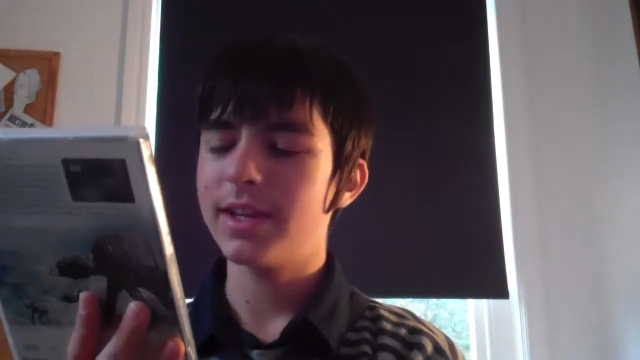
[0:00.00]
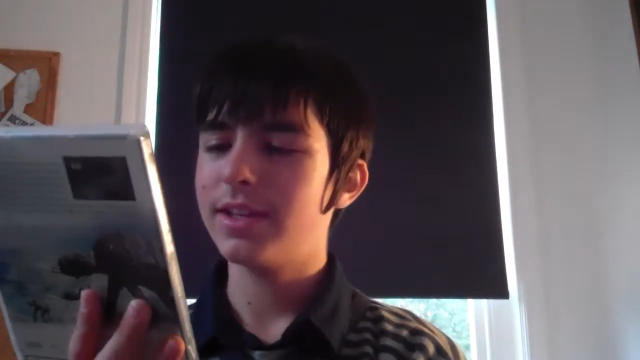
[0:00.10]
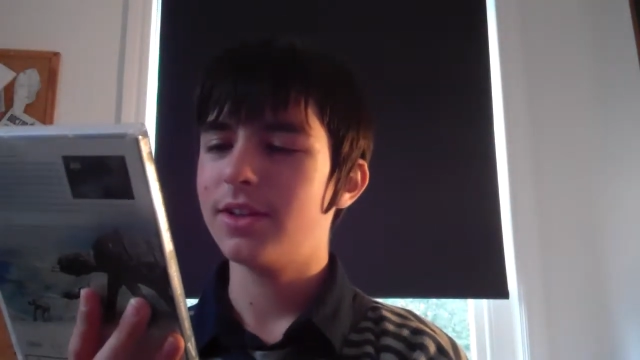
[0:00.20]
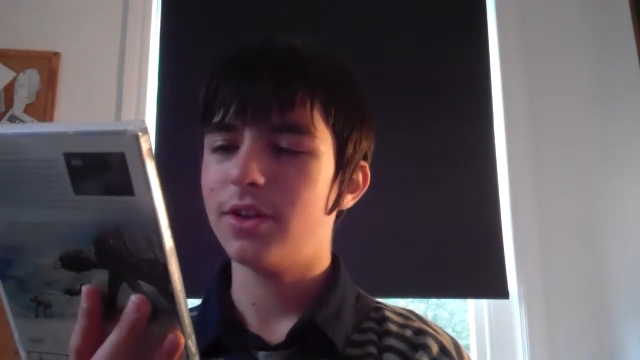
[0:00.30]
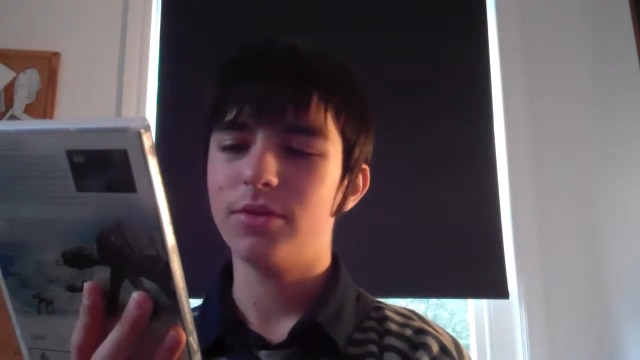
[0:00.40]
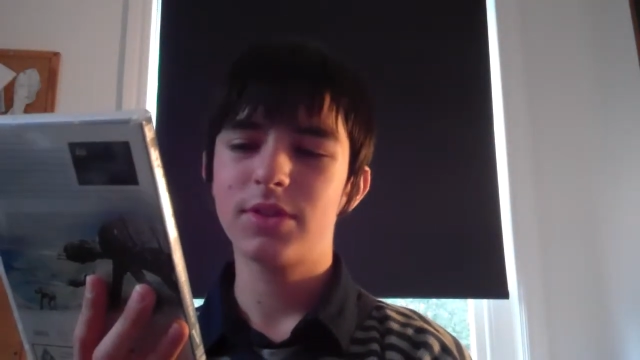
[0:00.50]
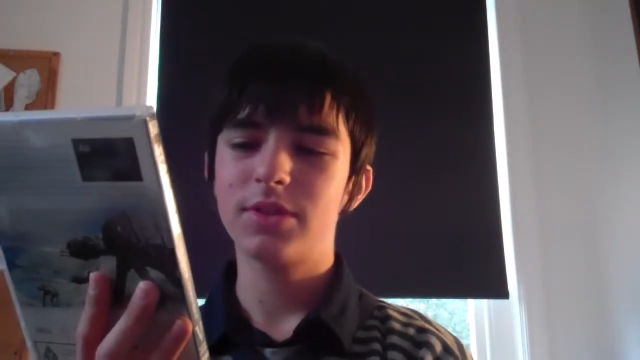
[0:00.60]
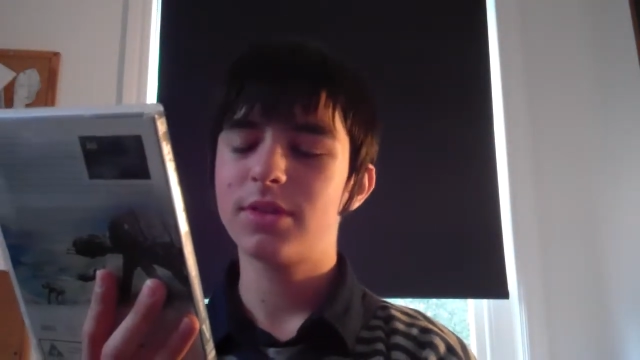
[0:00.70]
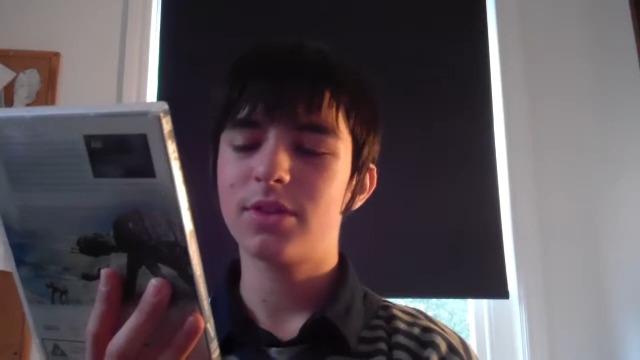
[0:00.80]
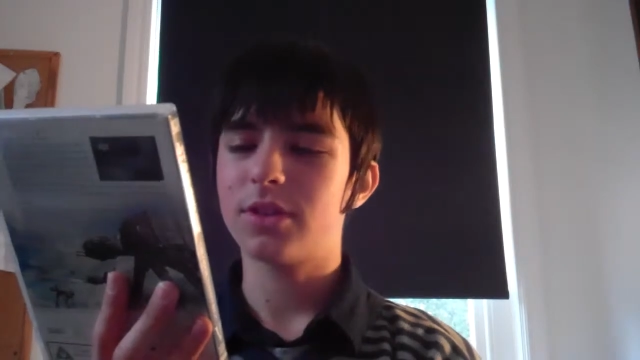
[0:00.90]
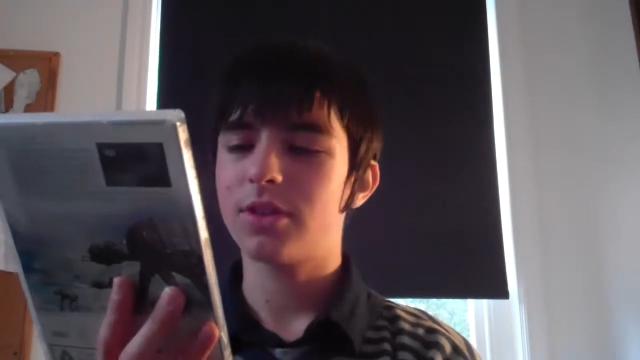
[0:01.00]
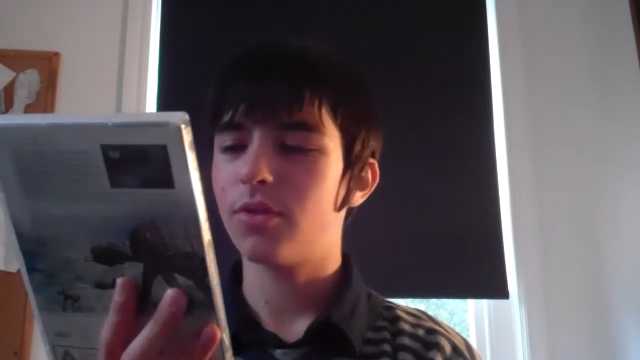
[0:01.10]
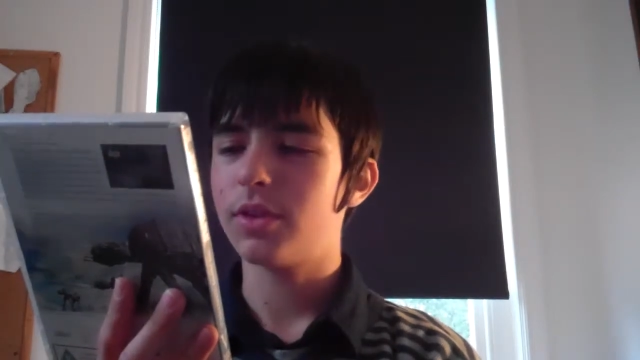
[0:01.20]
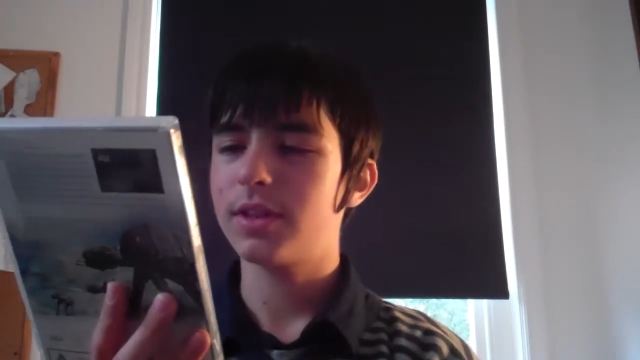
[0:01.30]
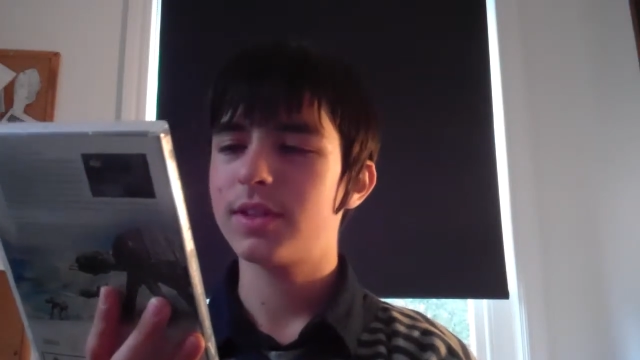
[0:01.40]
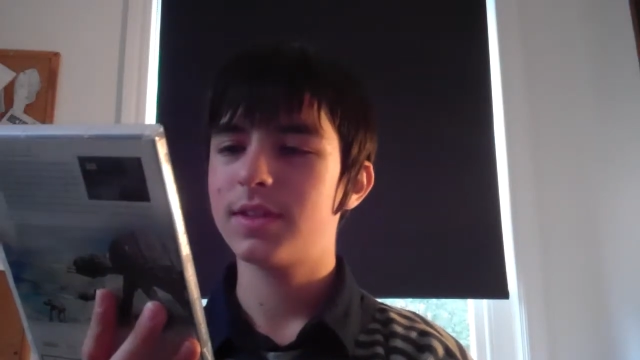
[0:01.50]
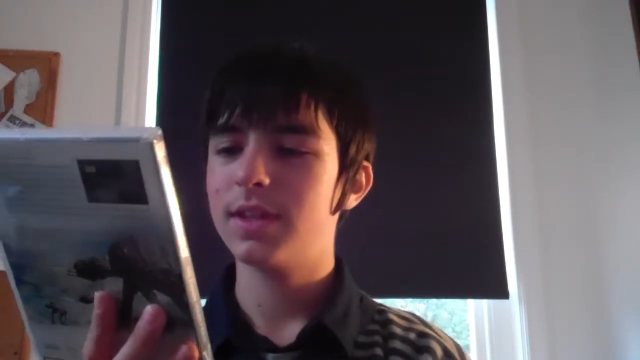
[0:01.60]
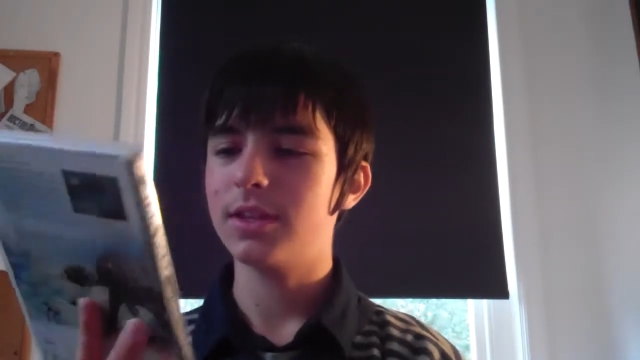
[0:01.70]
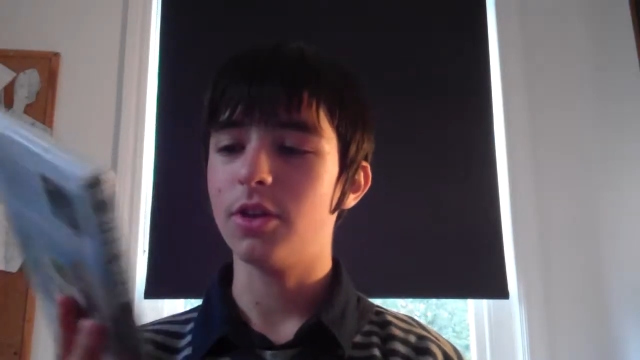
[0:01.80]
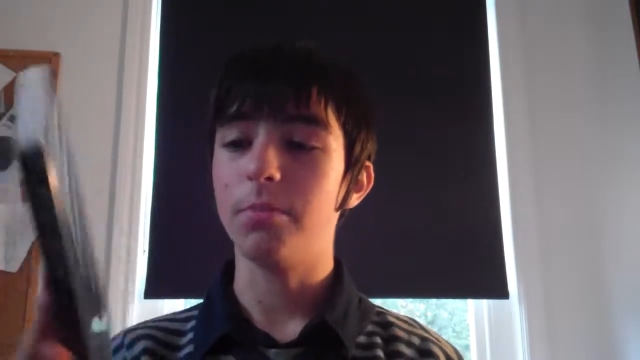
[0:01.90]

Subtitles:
And such iconic scenes.